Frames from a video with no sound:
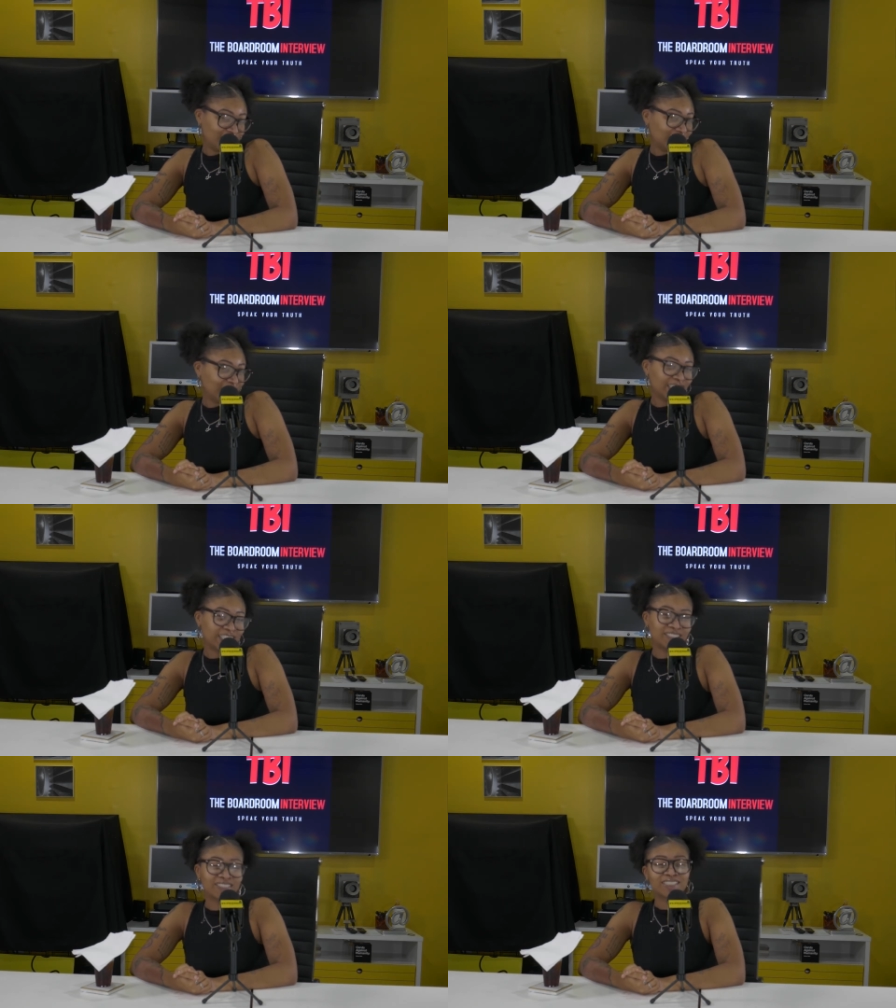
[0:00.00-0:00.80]

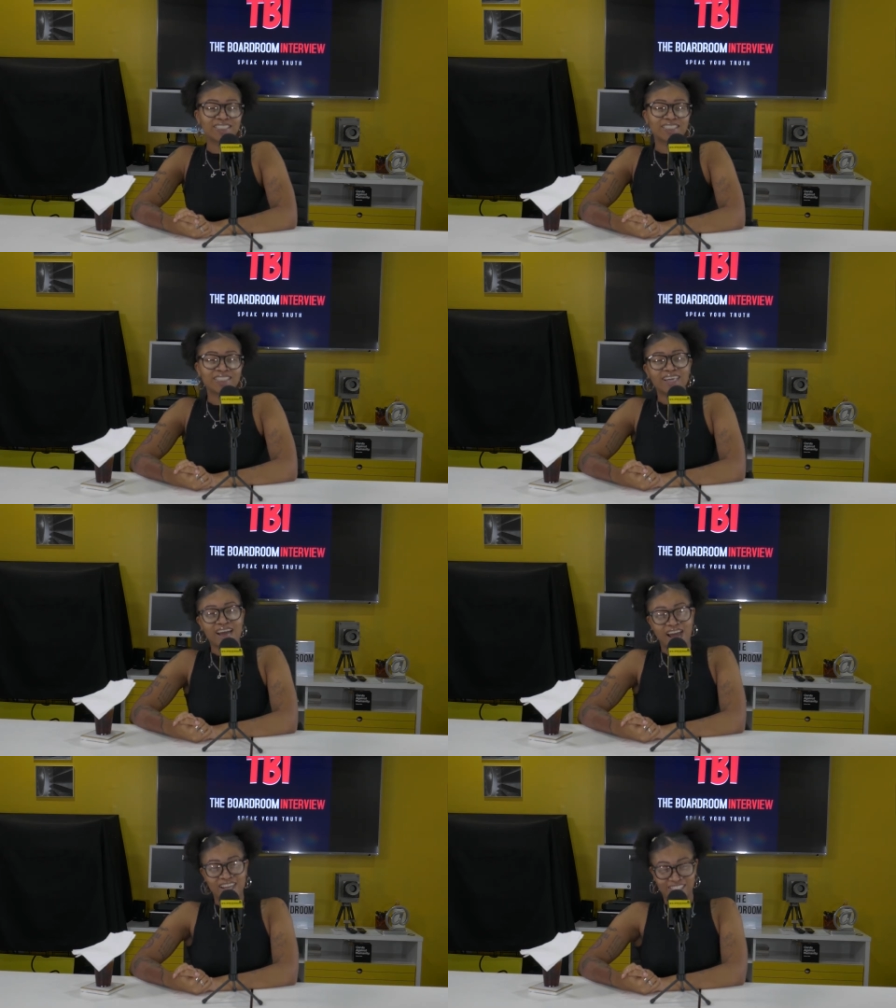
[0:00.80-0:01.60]
Oh, see, I
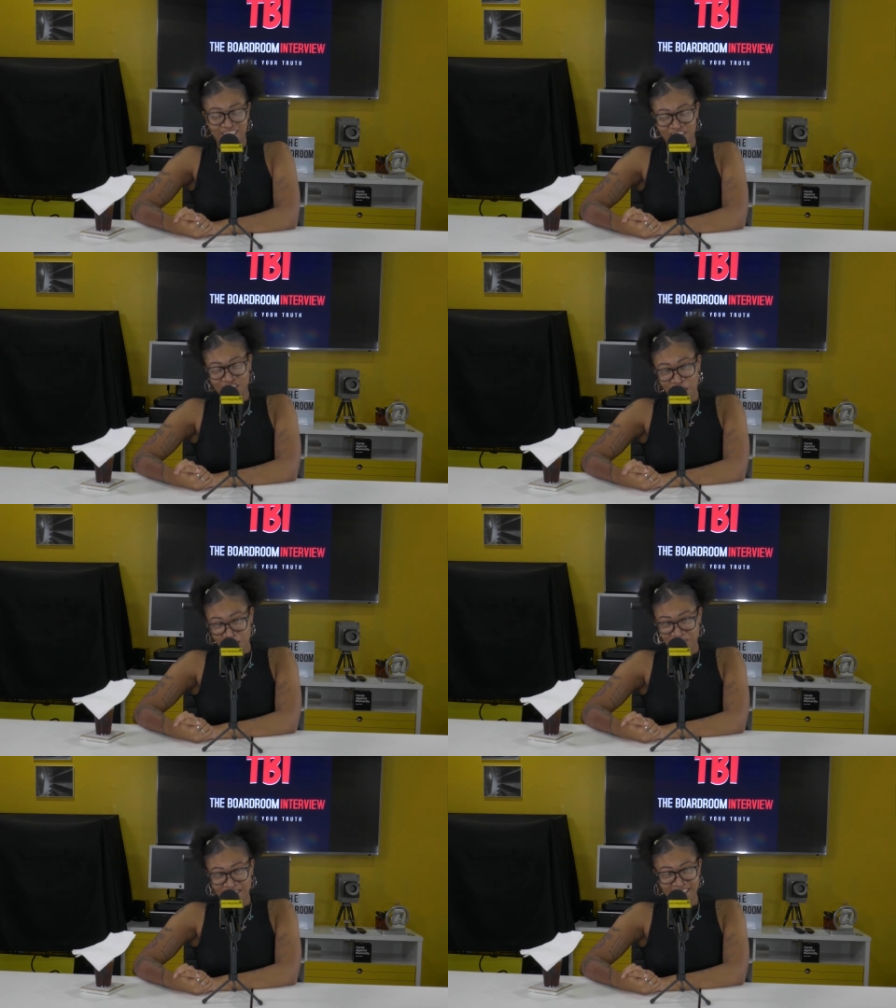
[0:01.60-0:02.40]
knew you had something
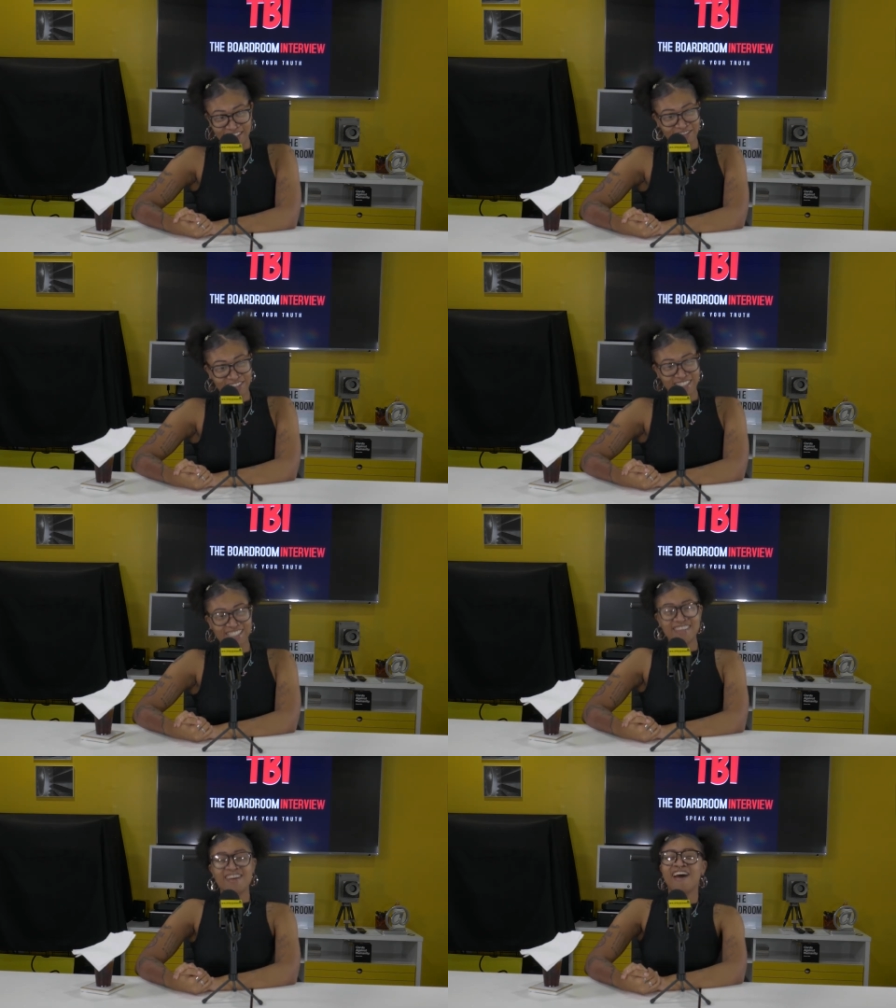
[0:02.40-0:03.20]
to do with
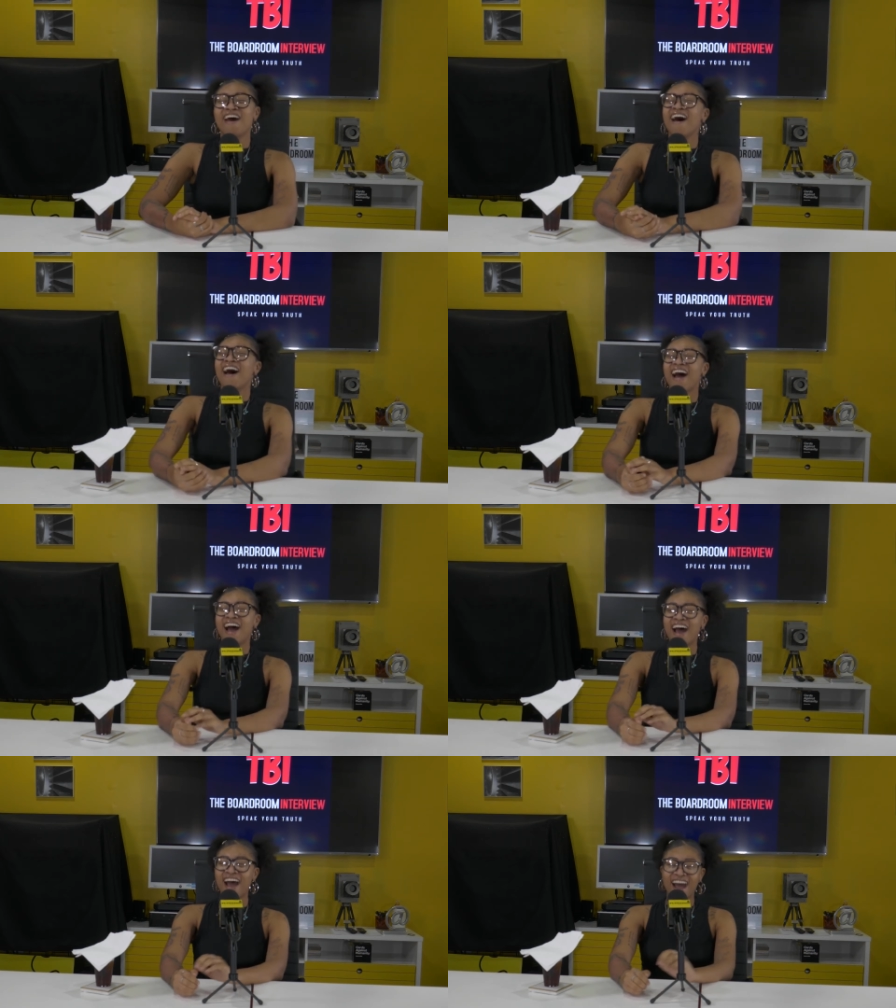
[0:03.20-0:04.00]
stealing. you look,
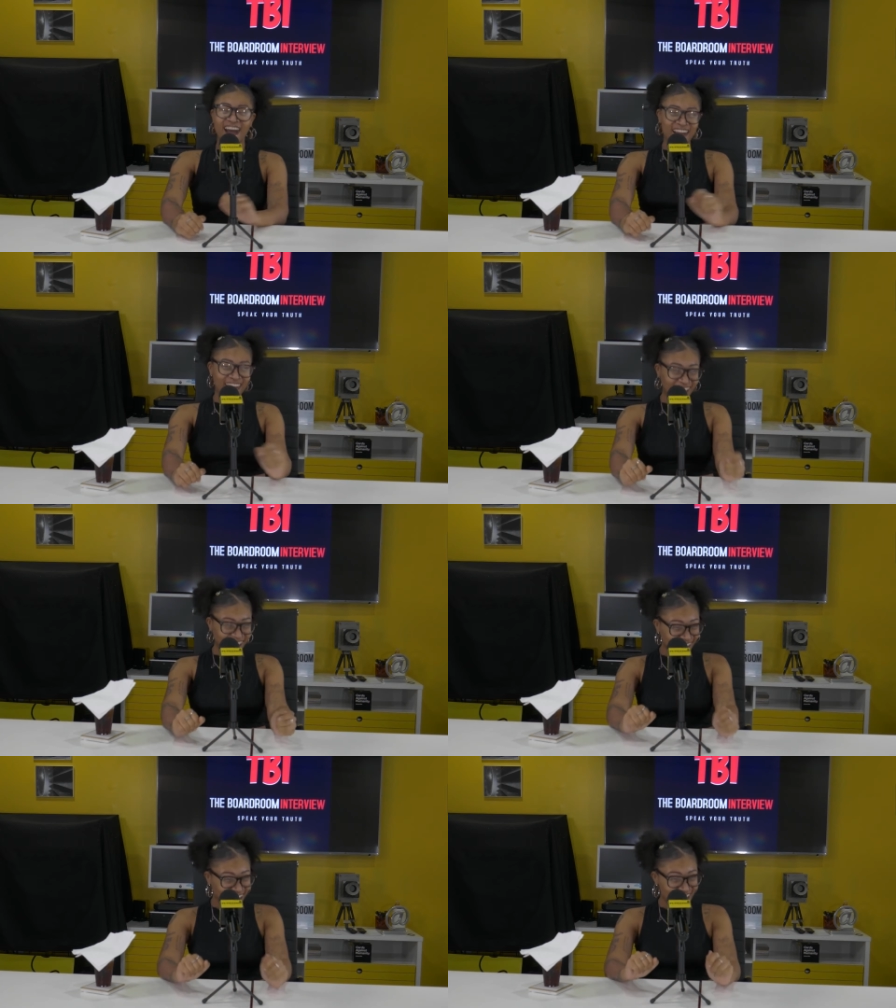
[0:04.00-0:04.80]
it's in your
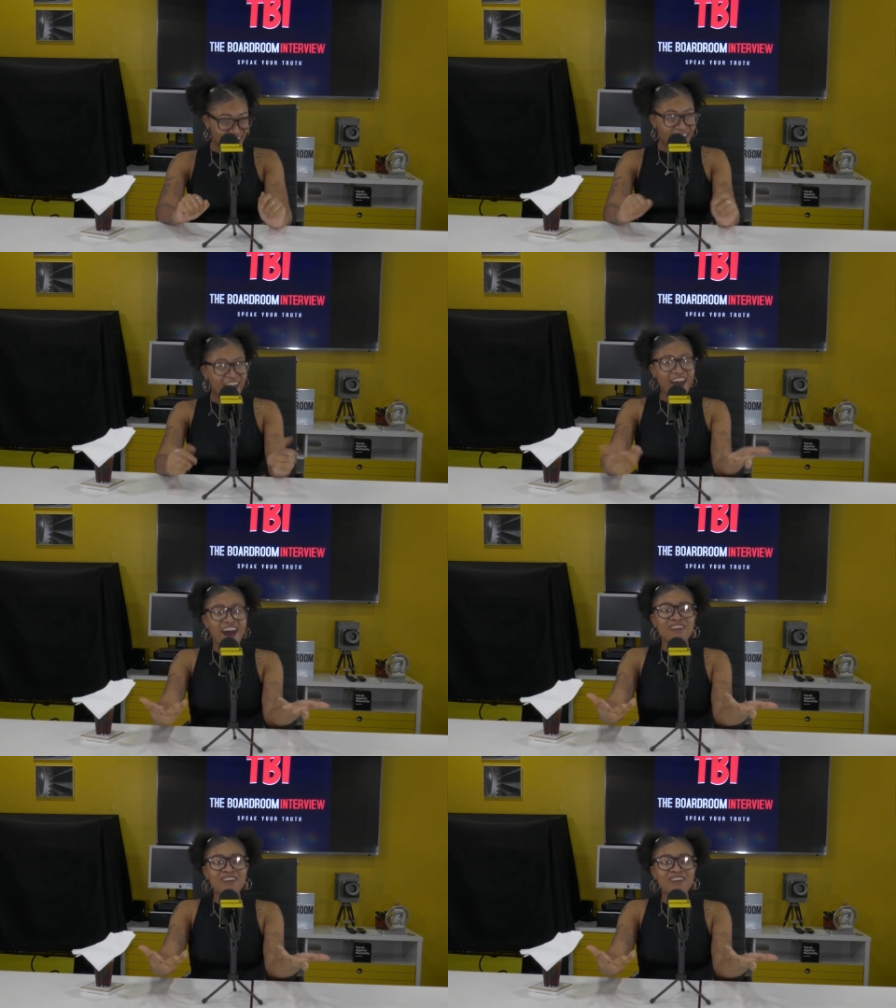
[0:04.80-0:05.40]
eyes, man.